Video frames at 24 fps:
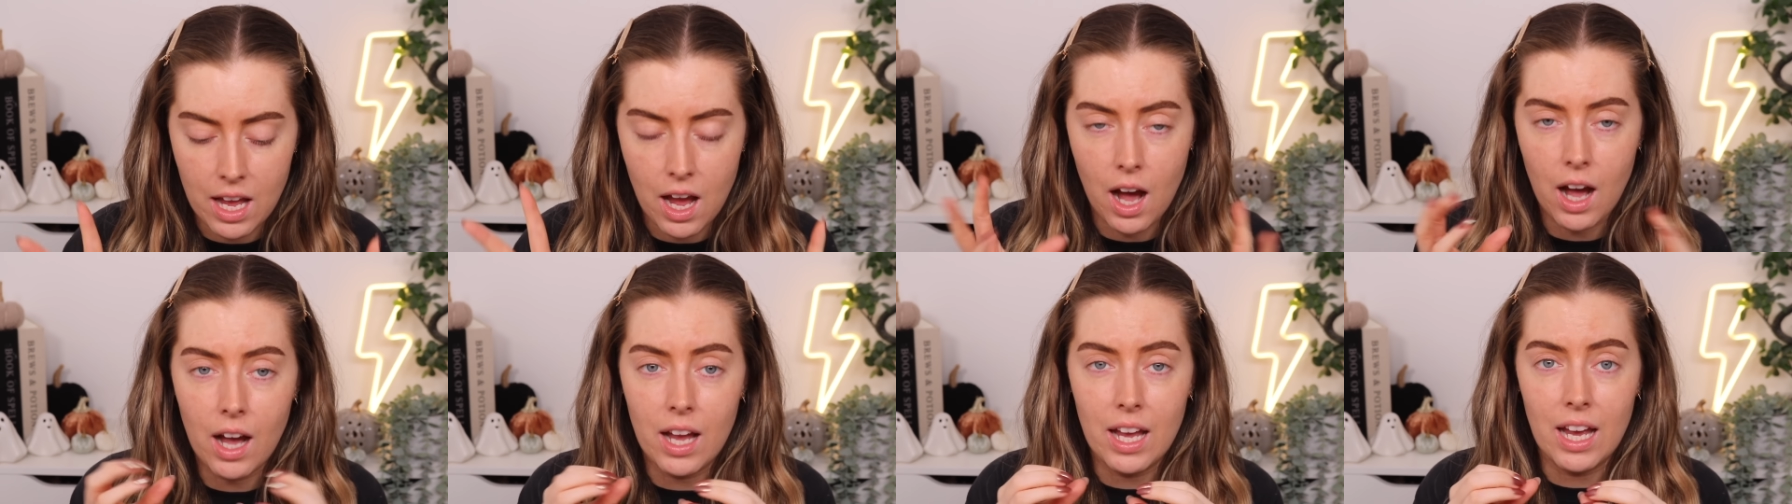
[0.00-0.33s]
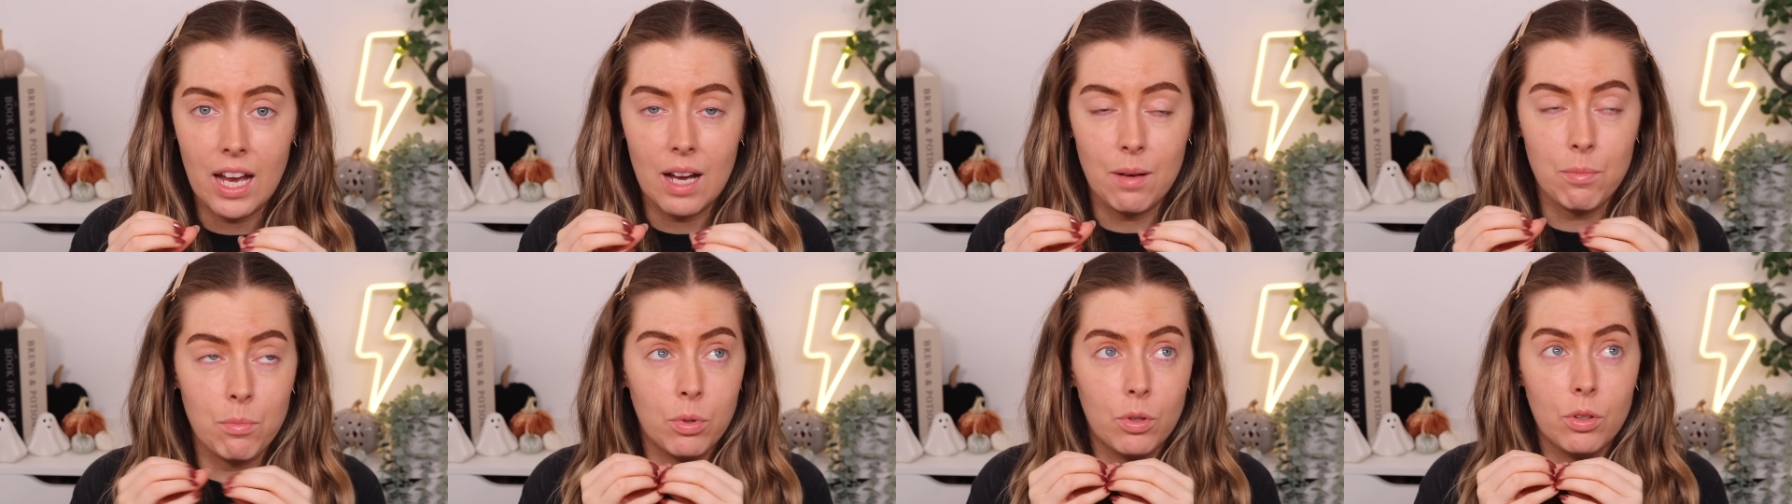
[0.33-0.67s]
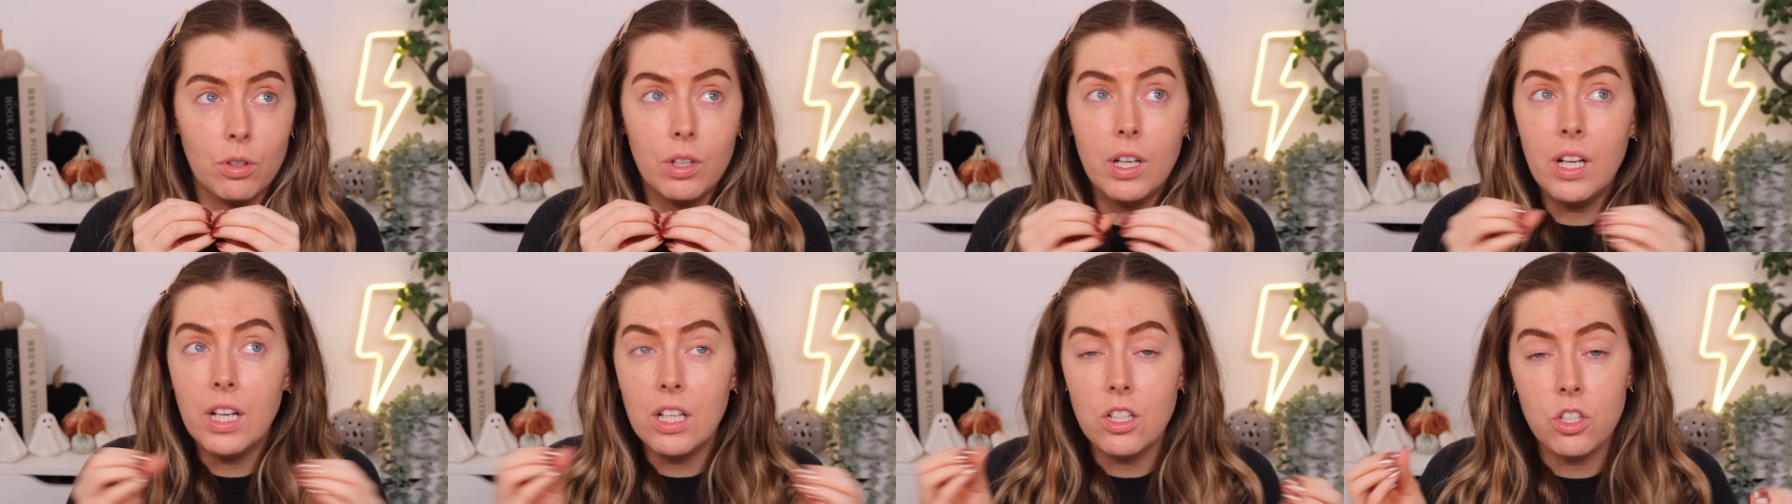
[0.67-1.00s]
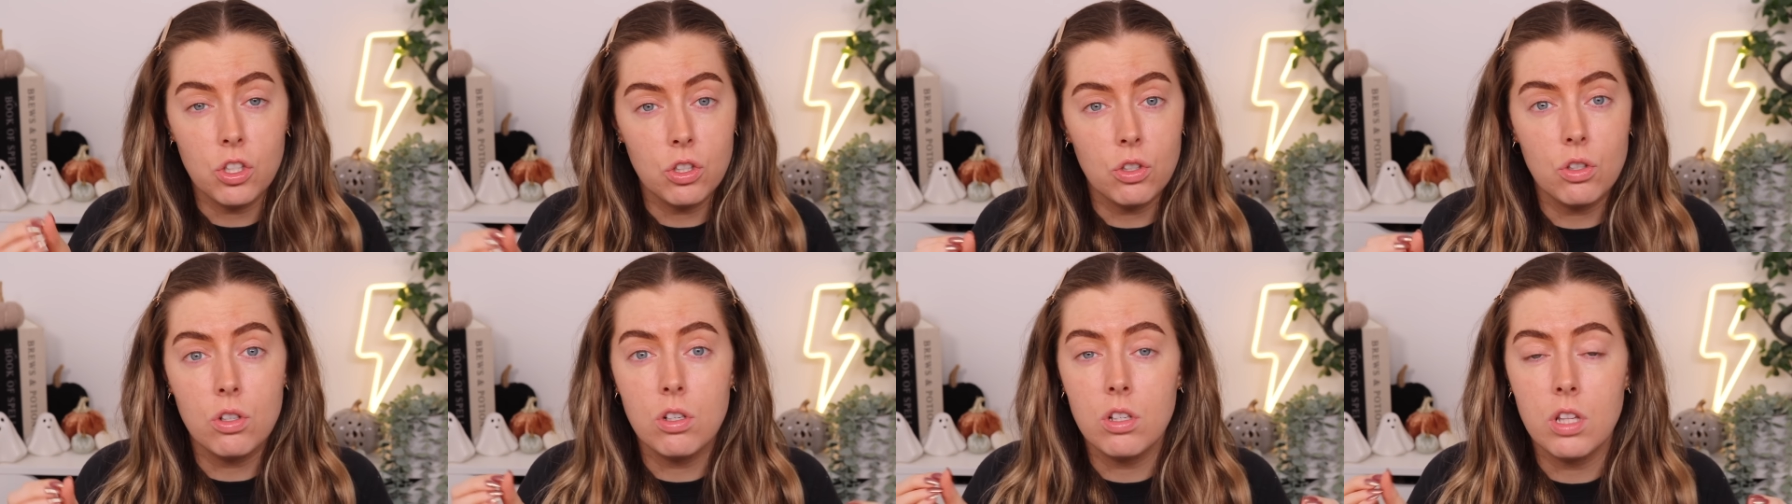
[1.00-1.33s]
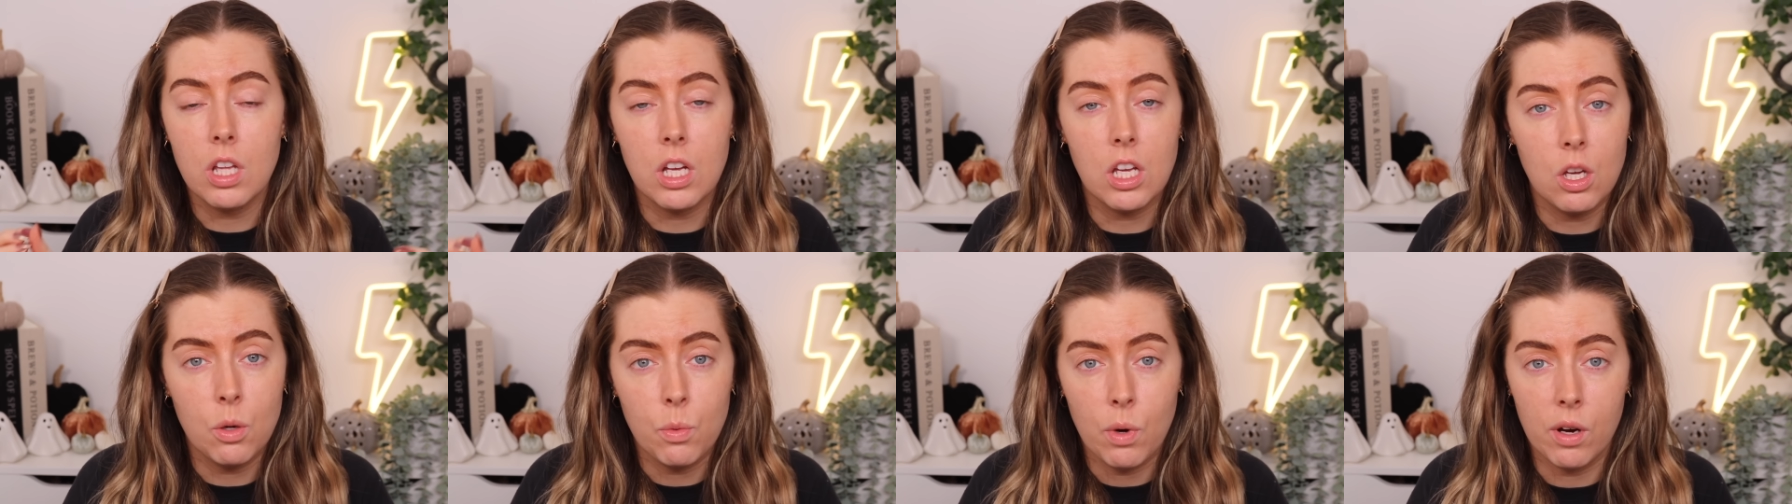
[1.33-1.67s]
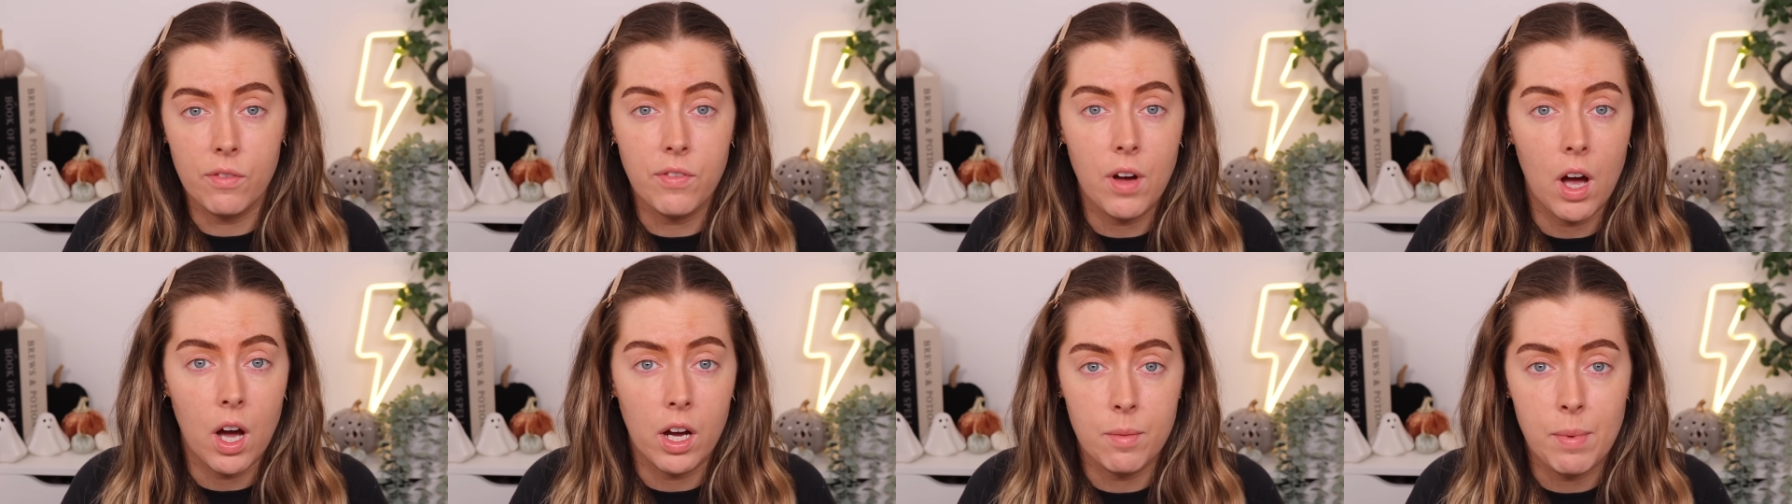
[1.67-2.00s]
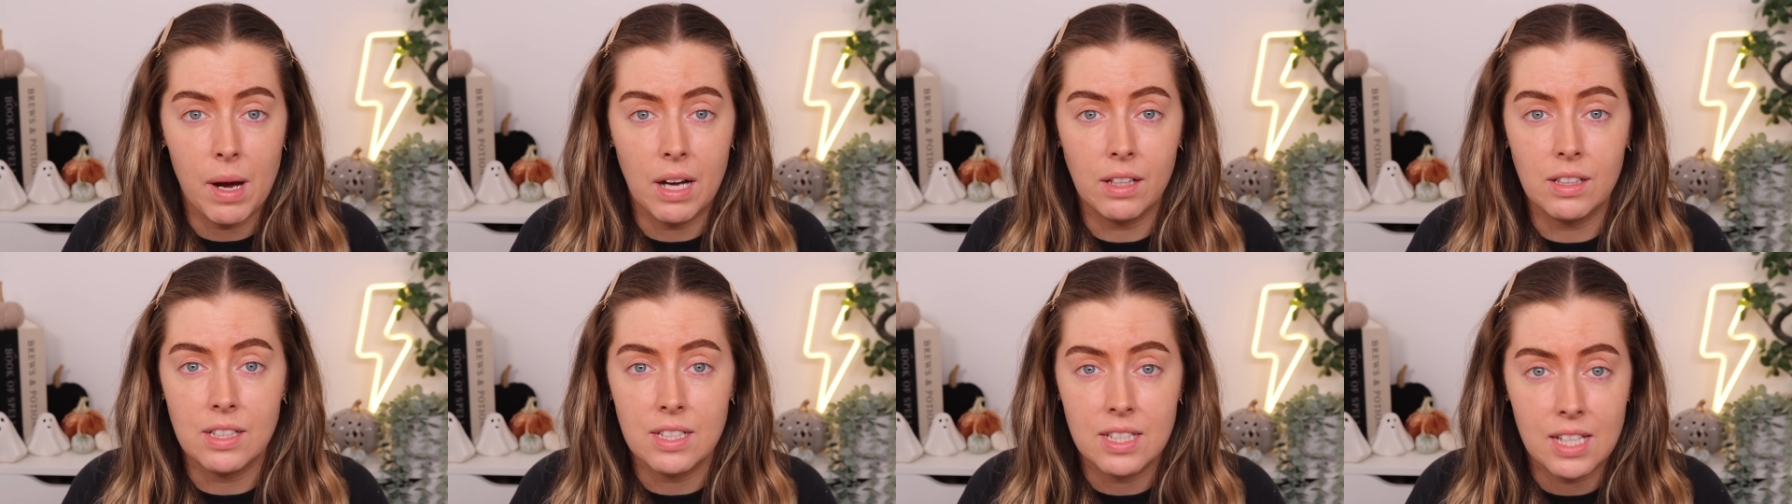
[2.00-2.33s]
I am pretty sure that you have heard about this